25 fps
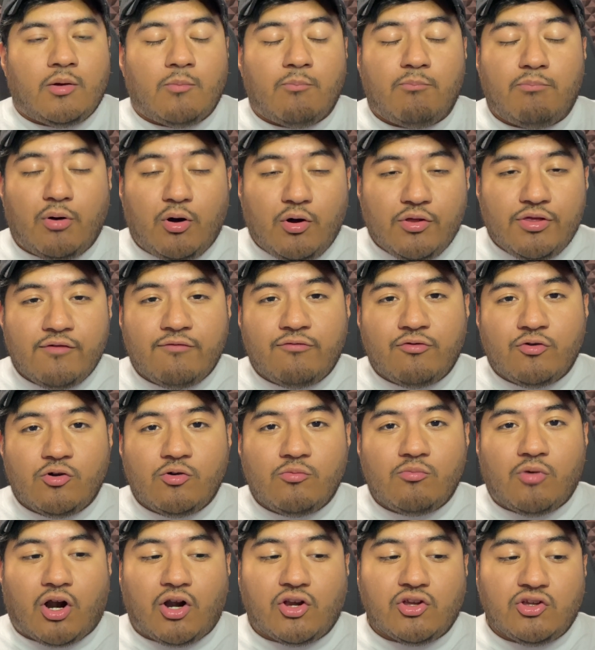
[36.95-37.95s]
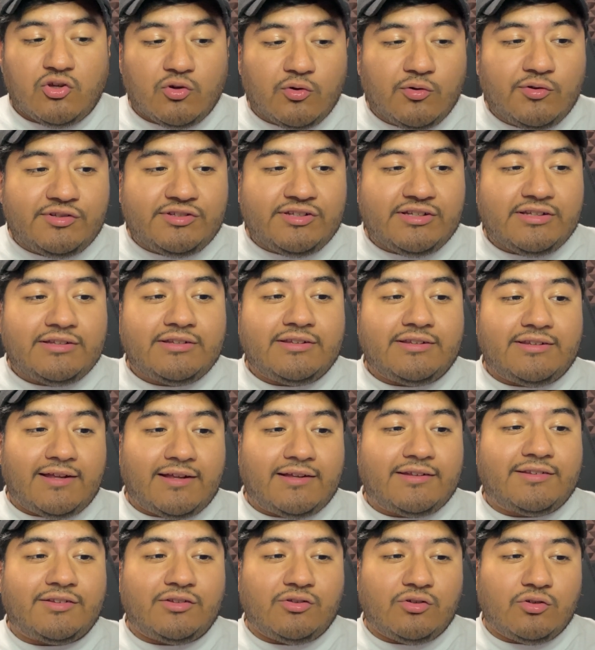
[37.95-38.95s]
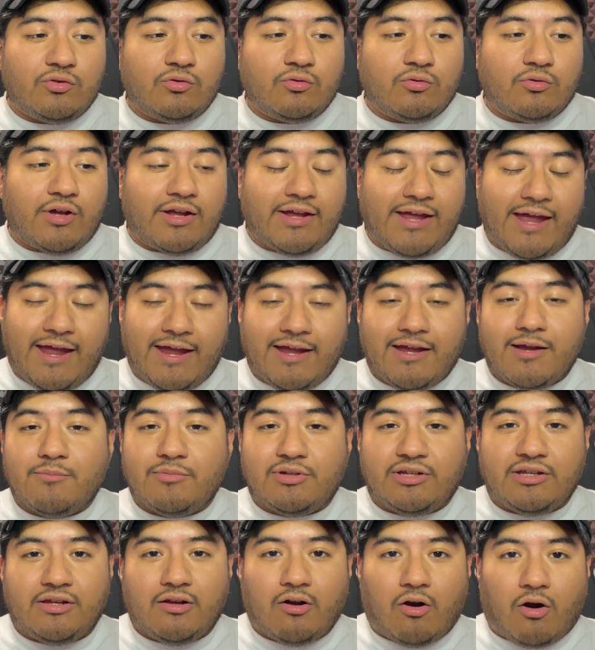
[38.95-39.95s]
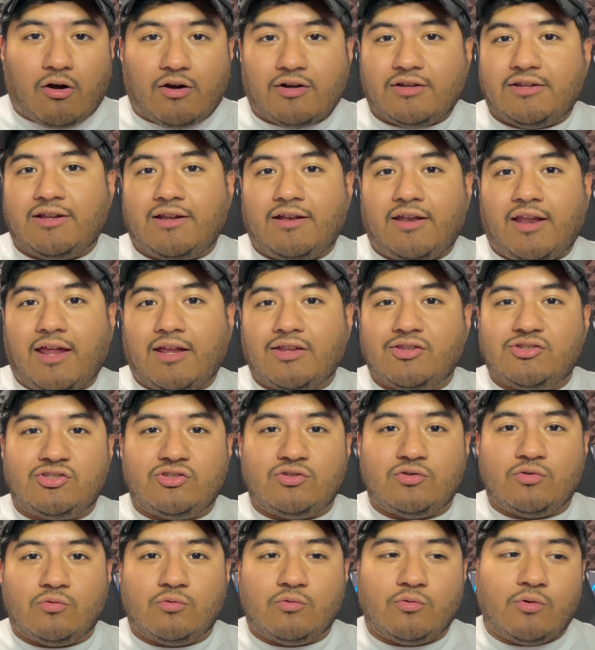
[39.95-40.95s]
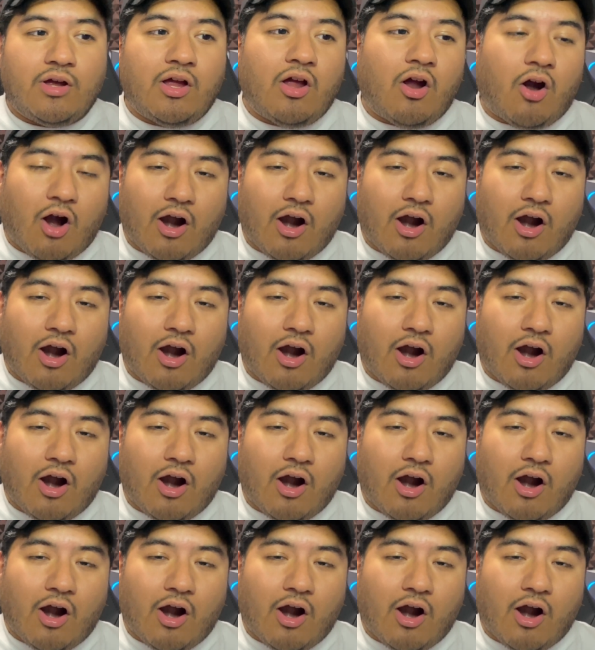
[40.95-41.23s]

both of whom are using this new AMD RDNA 2